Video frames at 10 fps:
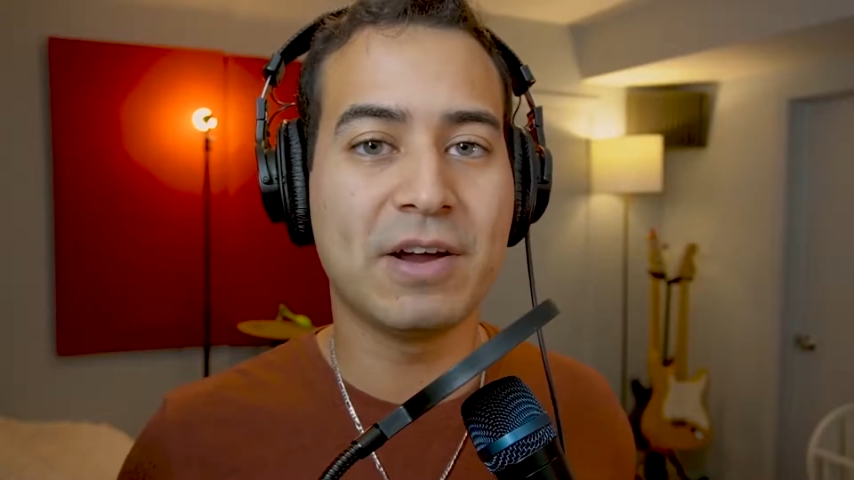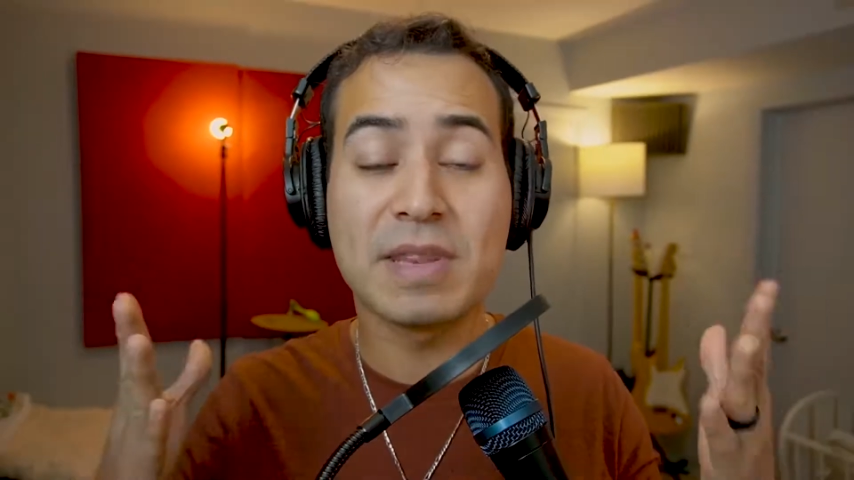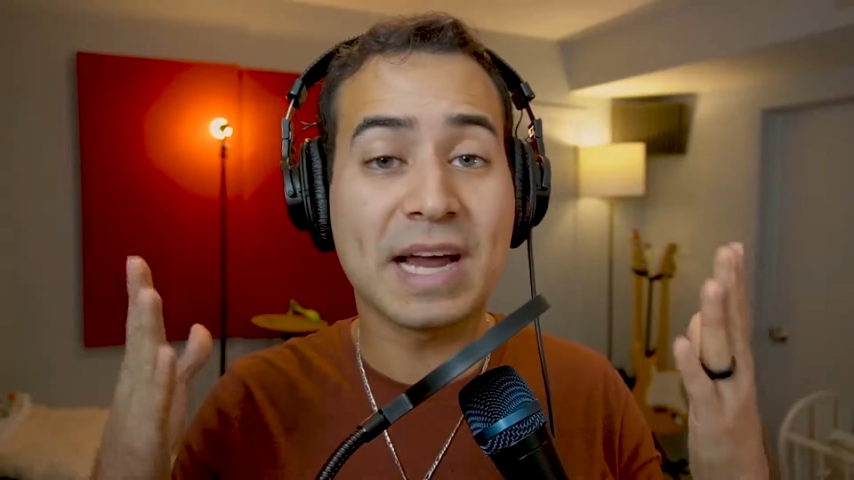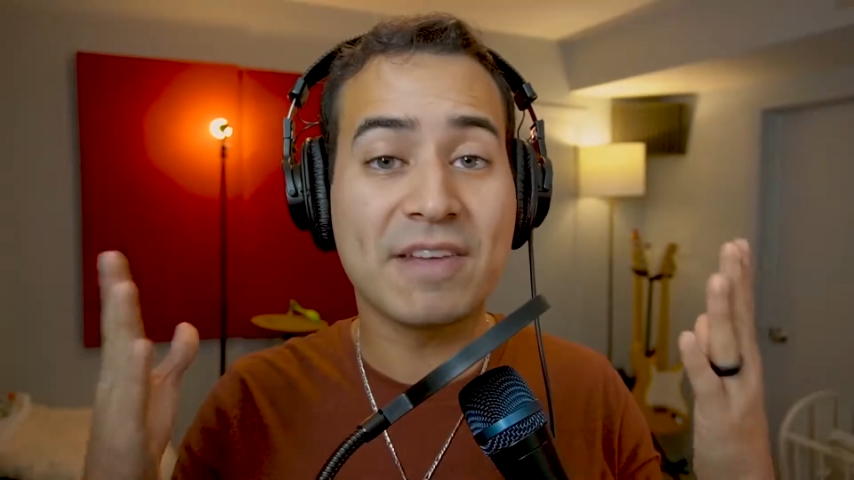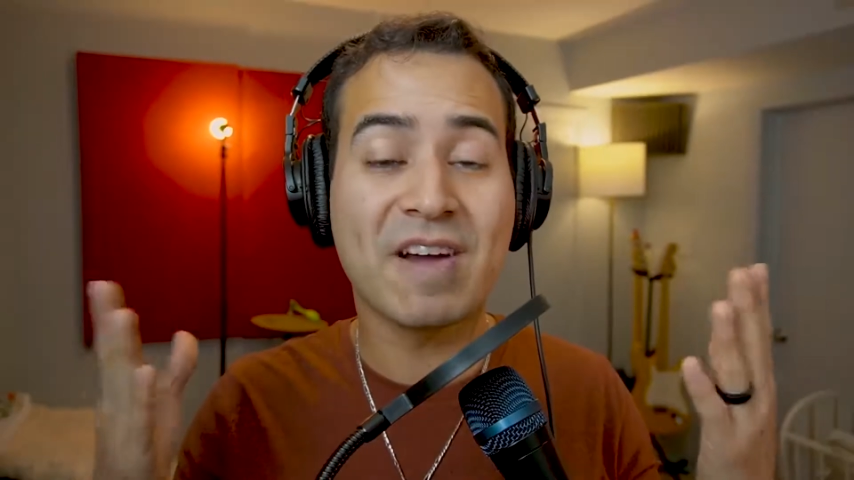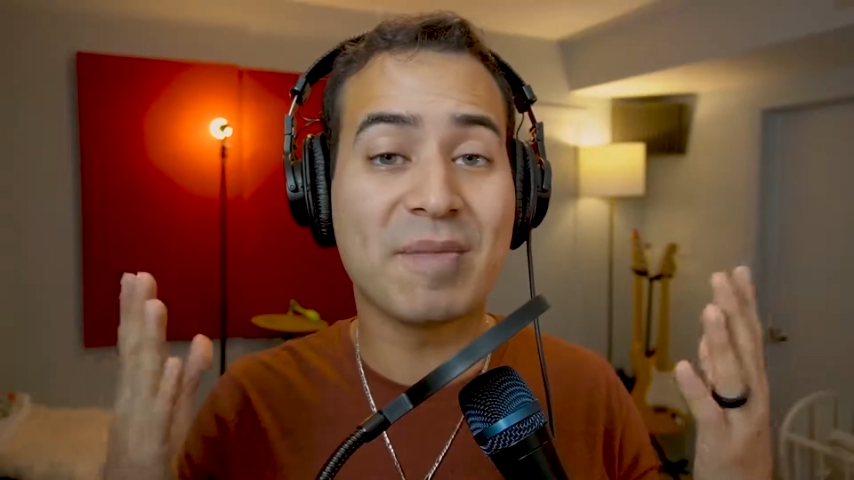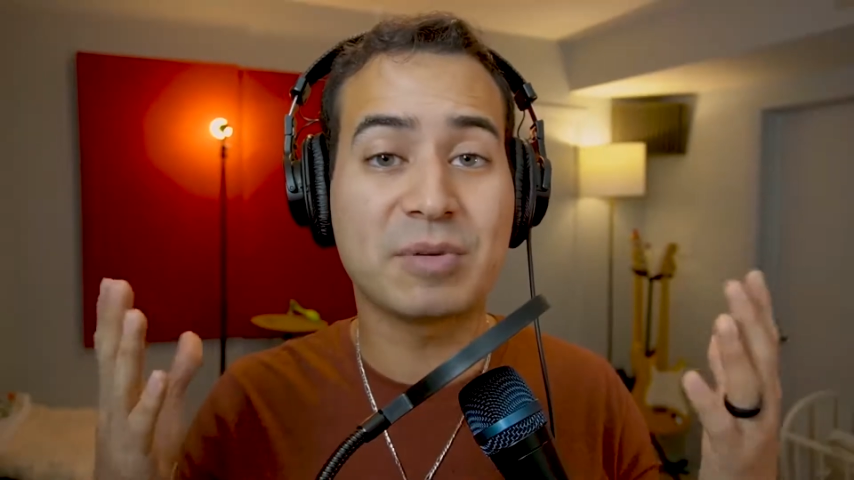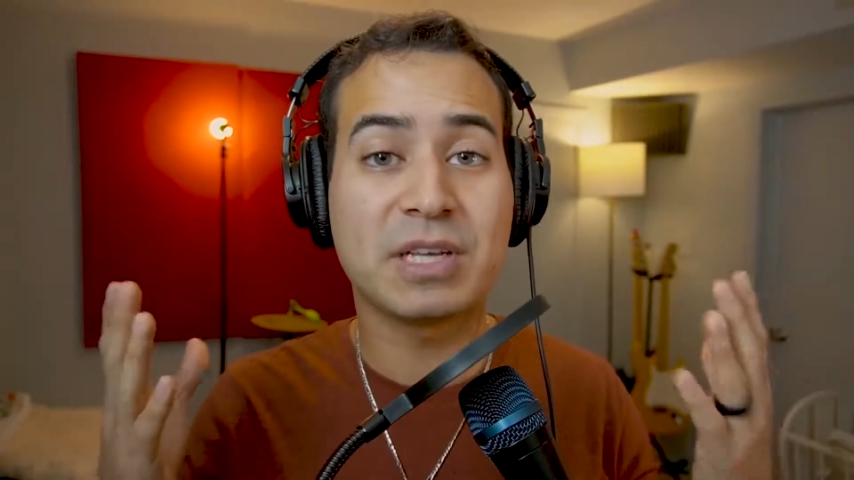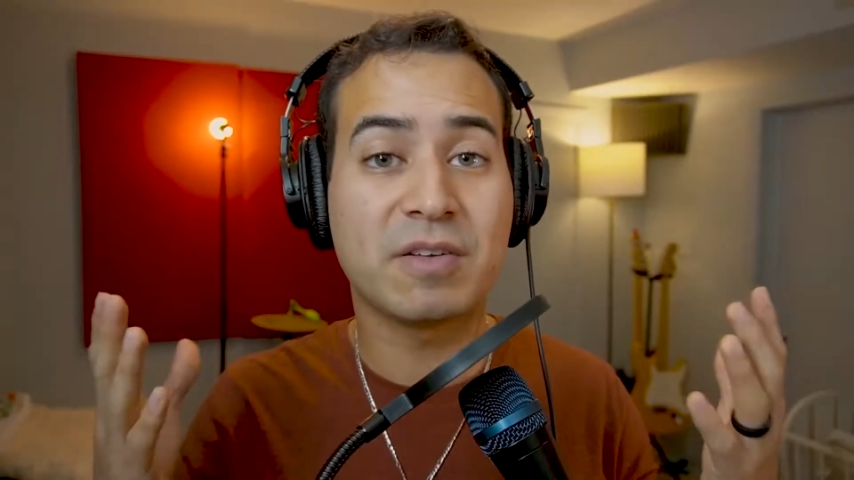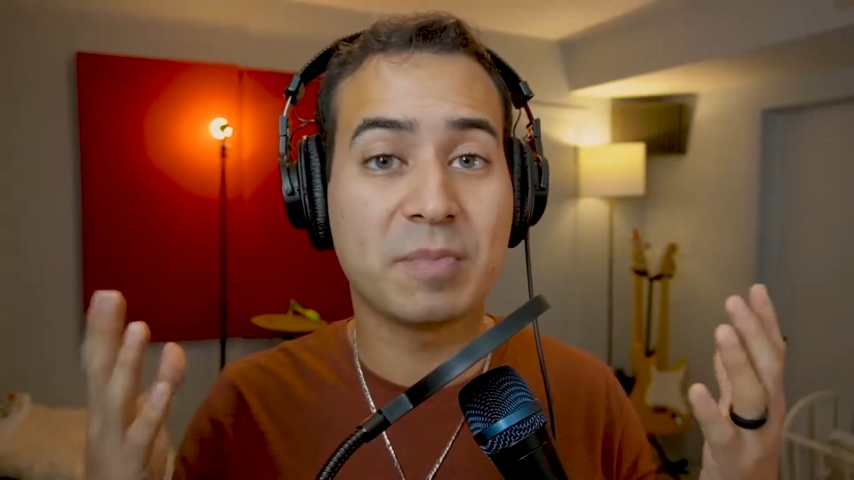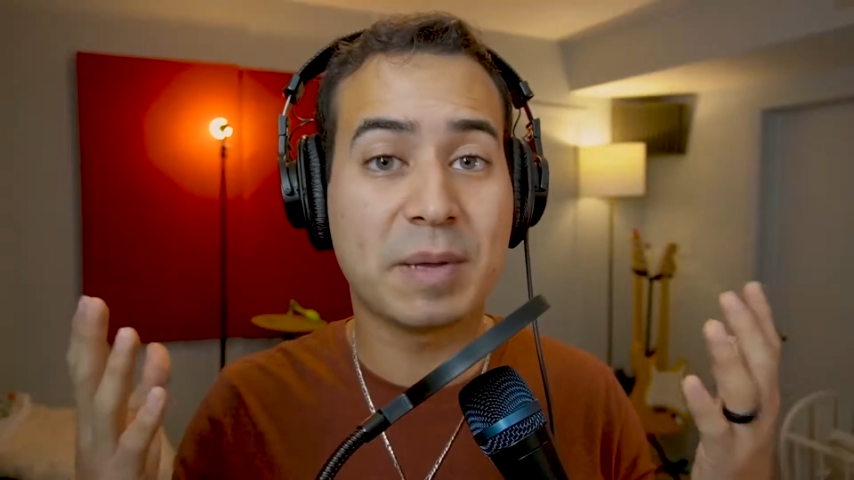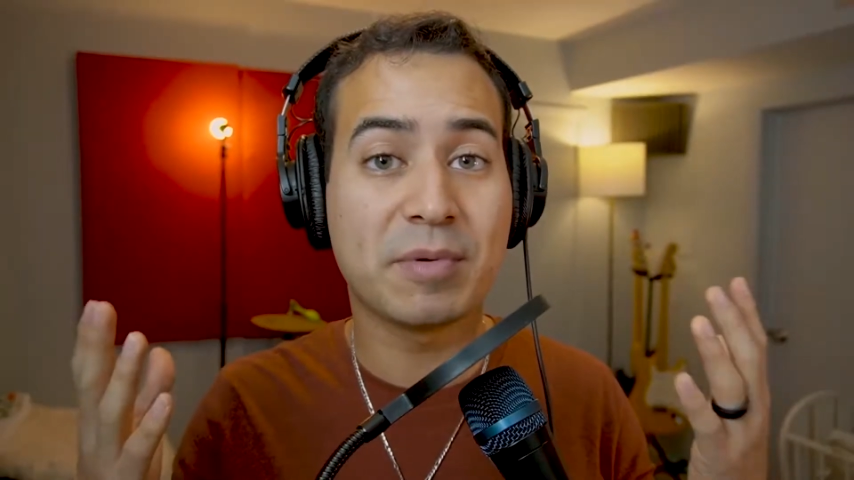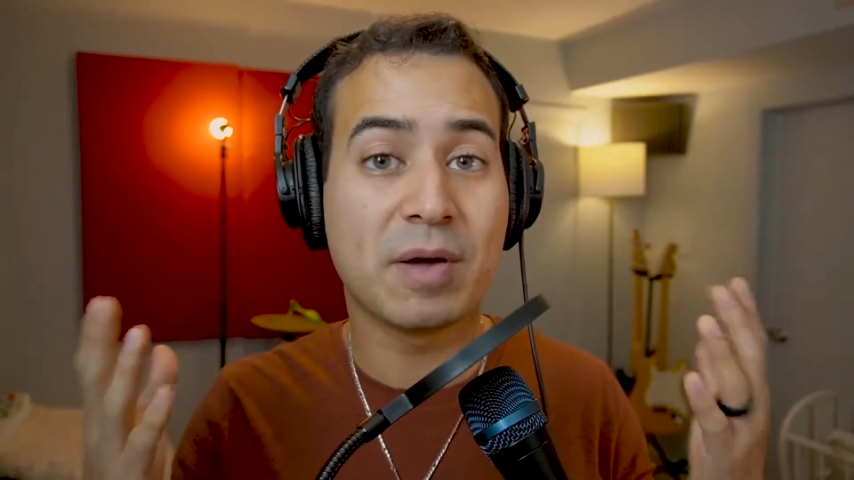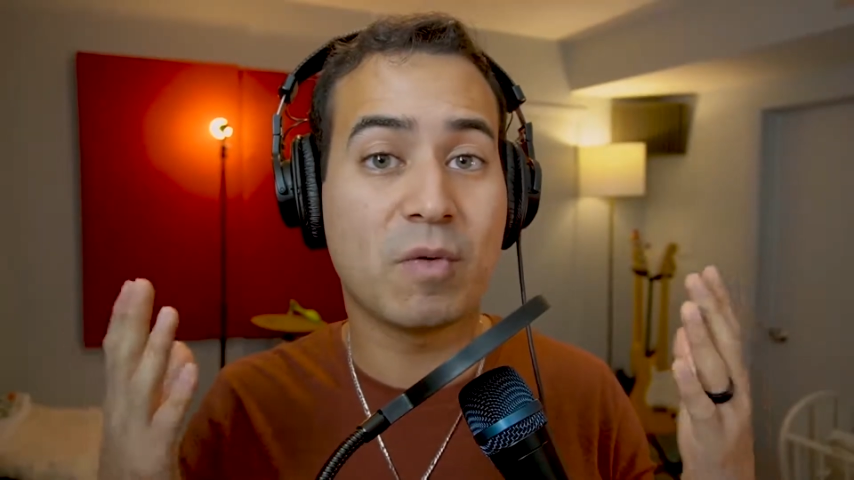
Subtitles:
95% of the people that